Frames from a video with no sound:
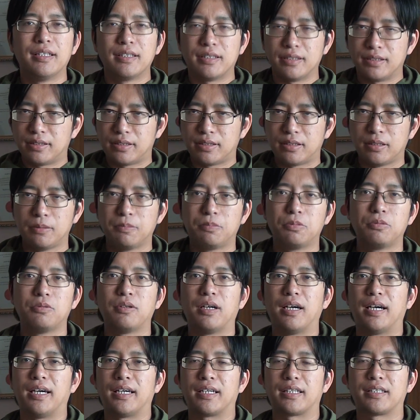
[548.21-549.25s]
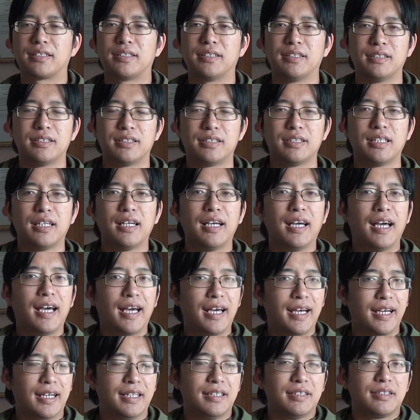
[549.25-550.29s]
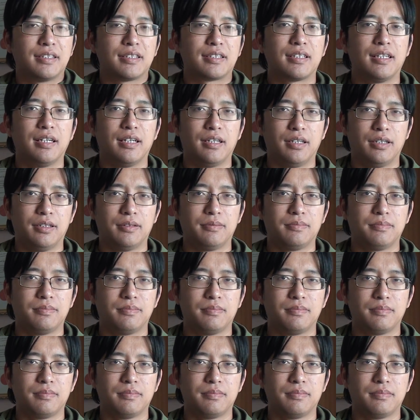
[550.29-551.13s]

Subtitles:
the simple accents, and the color.